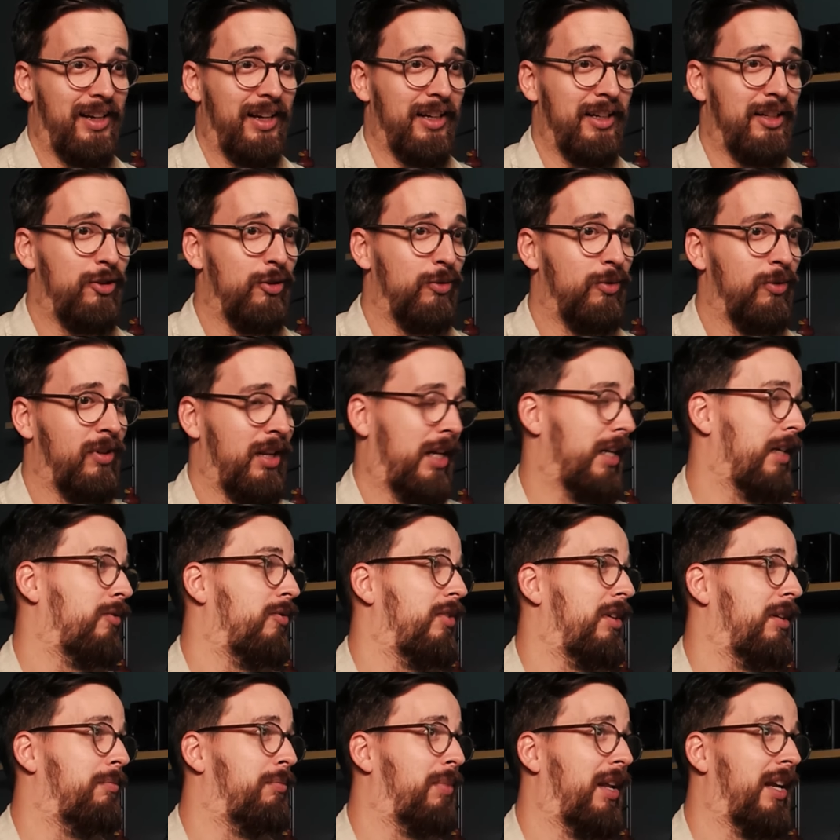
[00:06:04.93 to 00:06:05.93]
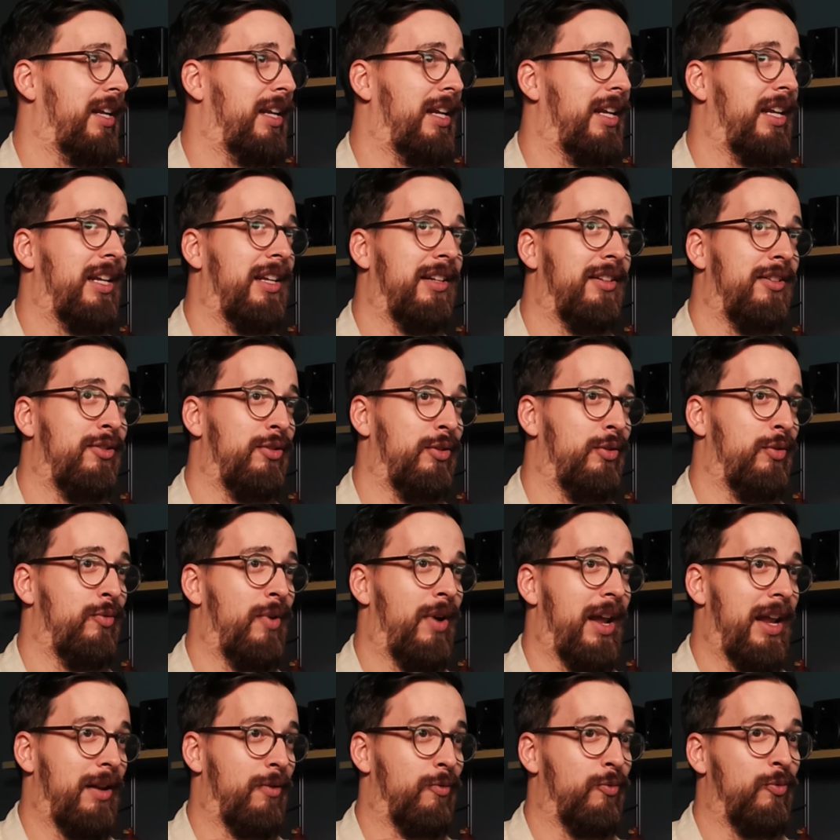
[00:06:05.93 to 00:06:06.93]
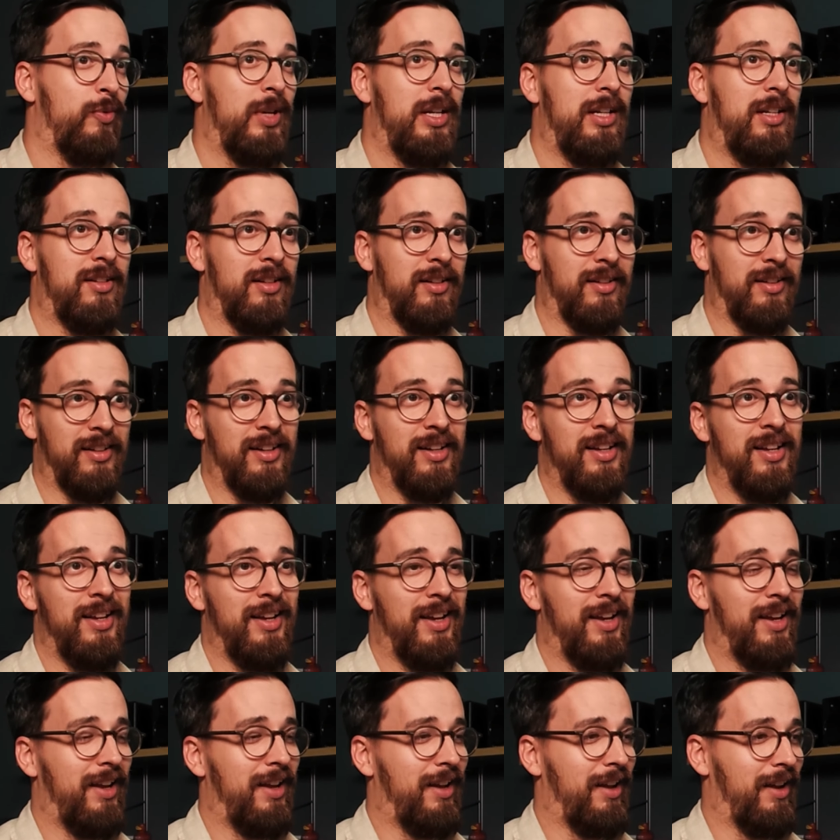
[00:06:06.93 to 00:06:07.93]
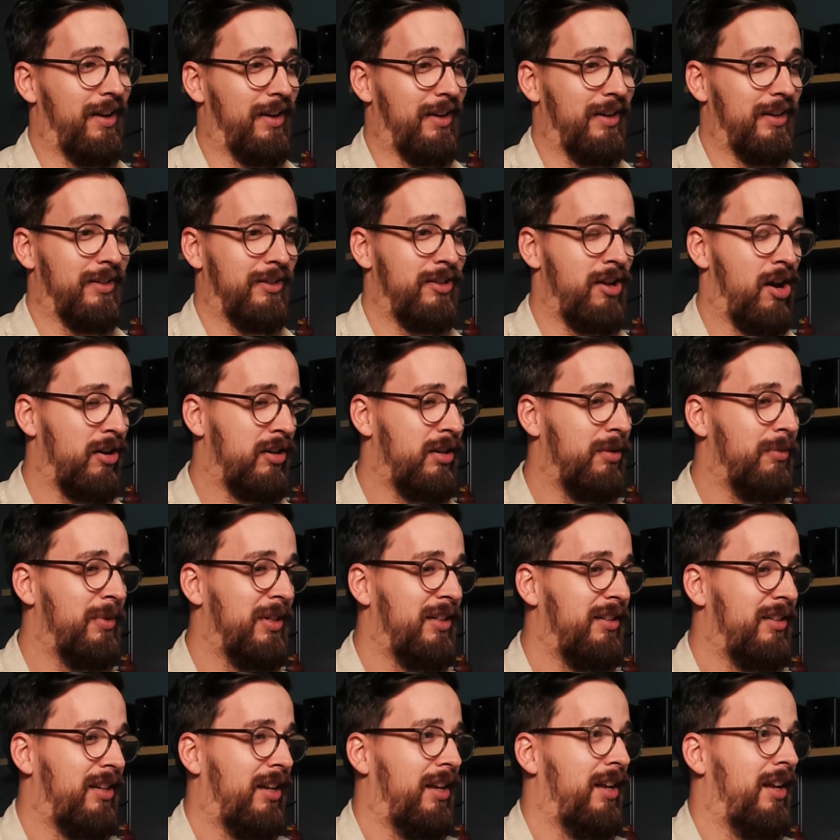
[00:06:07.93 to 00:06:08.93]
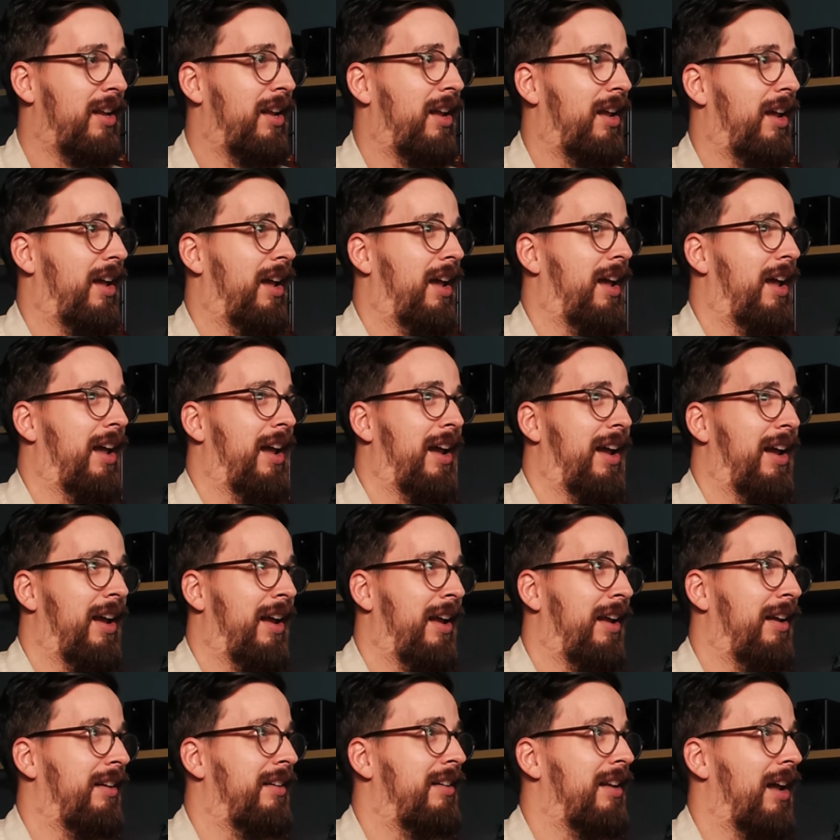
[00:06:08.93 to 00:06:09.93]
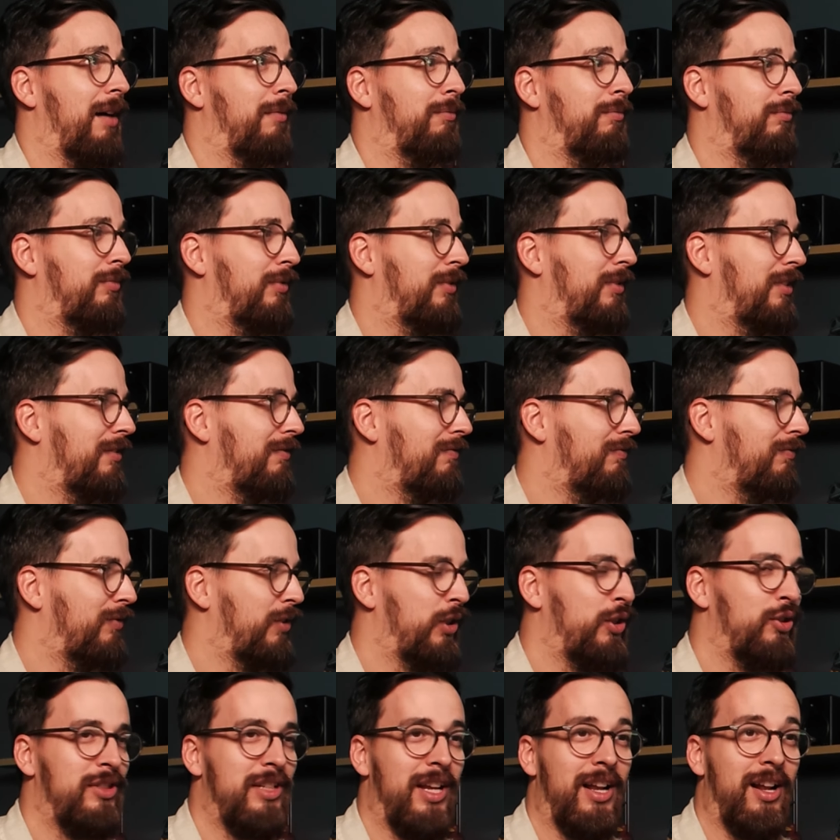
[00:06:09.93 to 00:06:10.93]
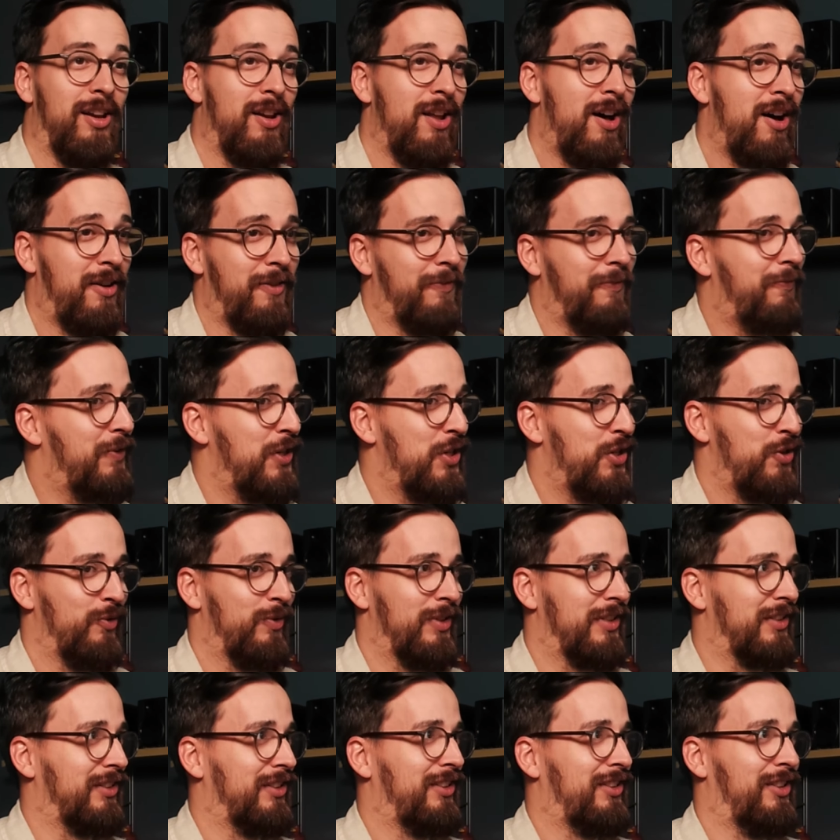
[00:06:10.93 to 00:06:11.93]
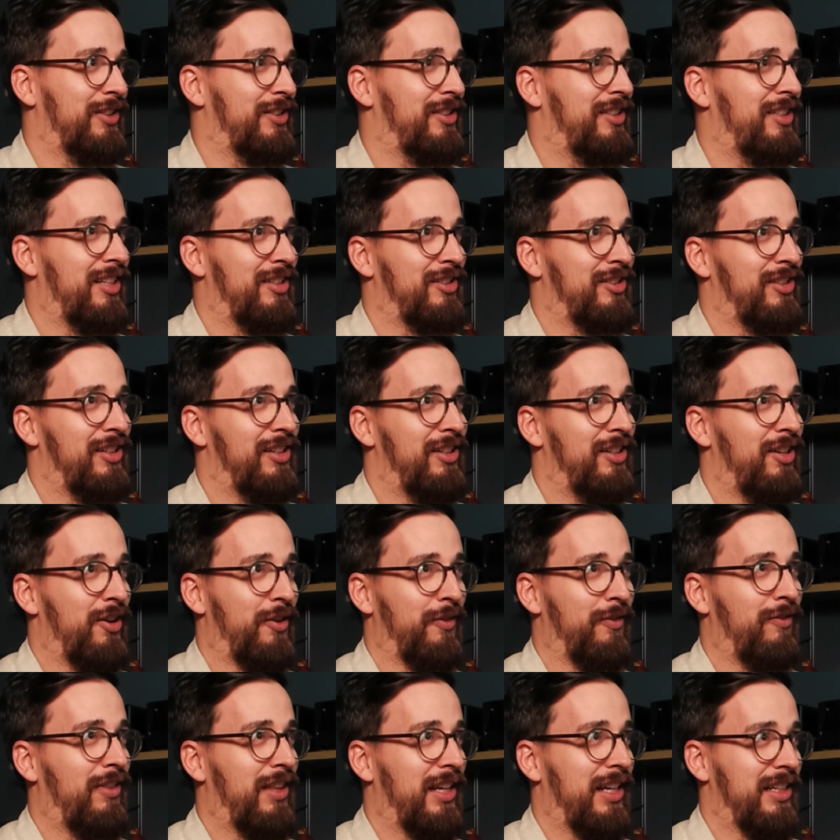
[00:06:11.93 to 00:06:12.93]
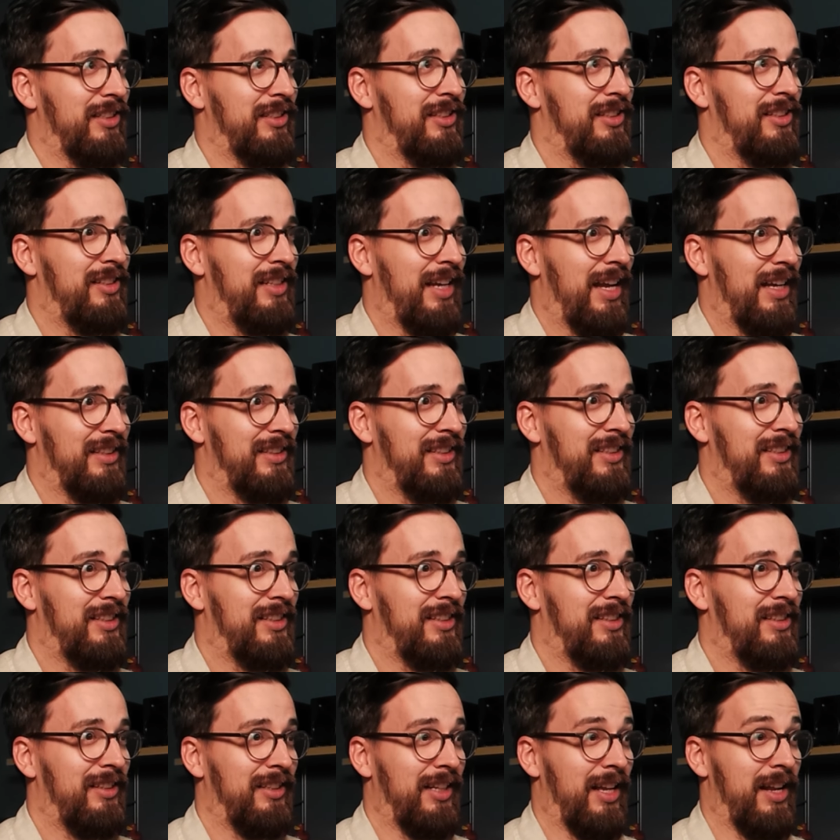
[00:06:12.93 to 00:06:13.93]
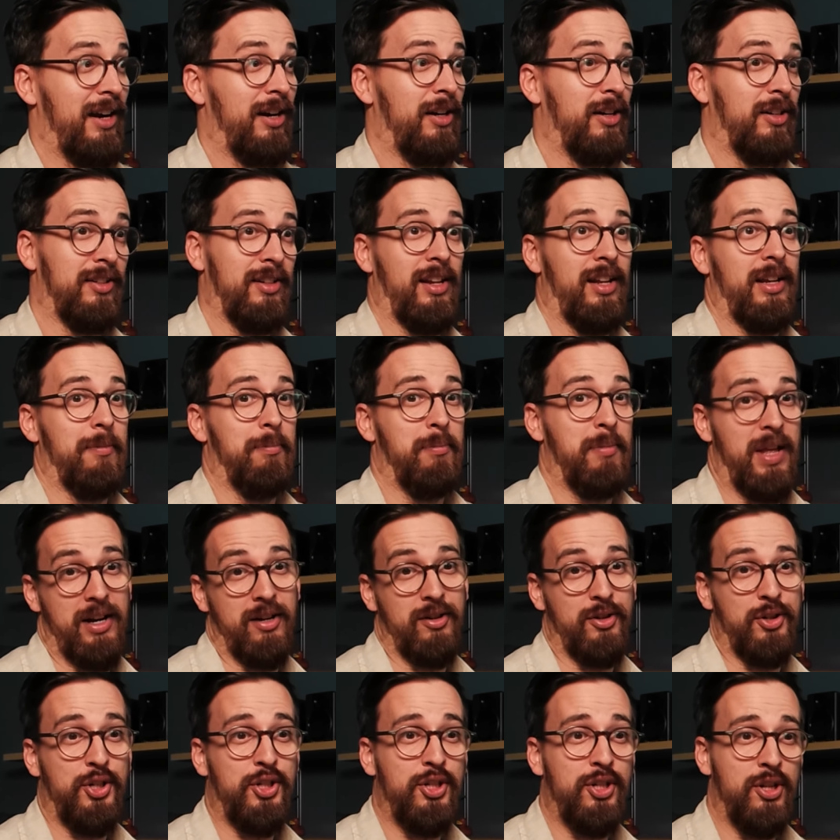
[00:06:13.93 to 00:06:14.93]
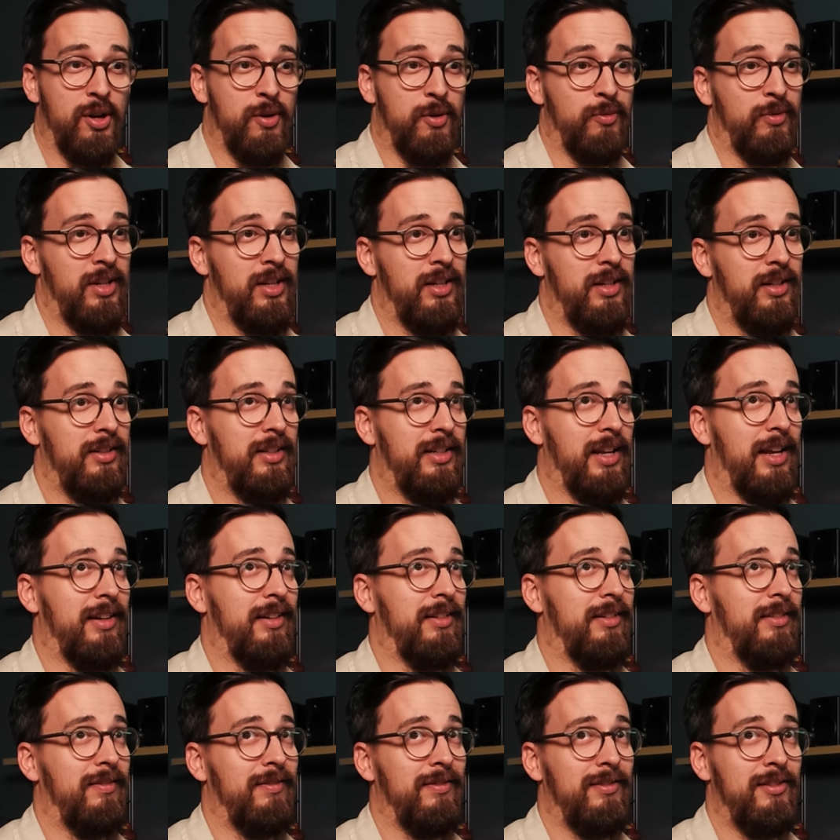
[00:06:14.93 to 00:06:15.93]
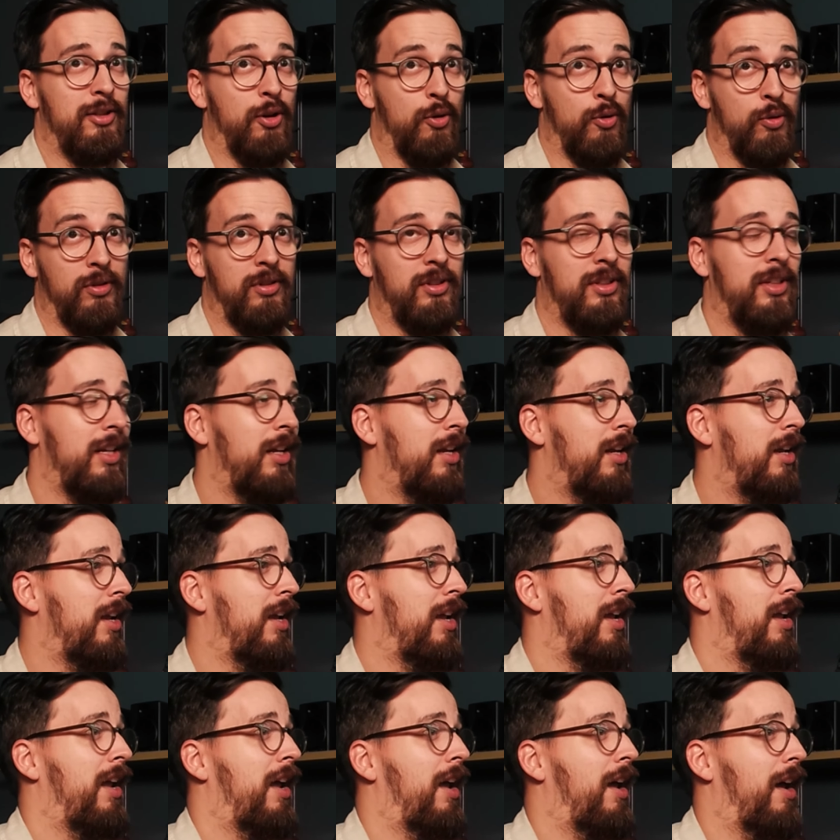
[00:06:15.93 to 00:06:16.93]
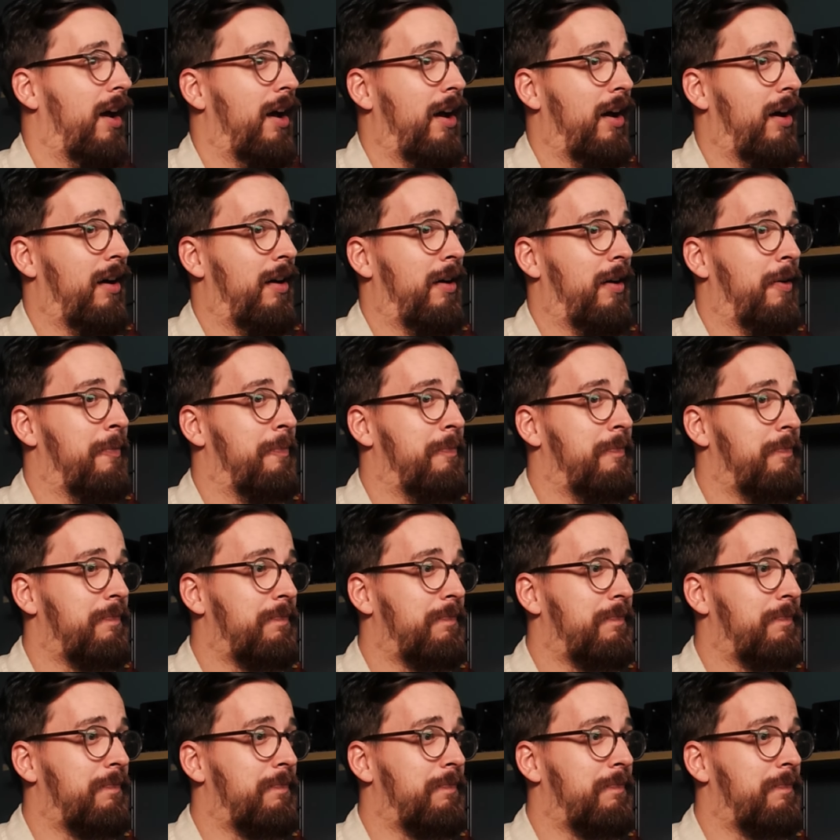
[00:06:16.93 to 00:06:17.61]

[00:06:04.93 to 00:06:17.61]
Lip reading: a tool like Replay, into a written document. And I'm using a lot of visuals because there's a lot of things that are like better shown than told. I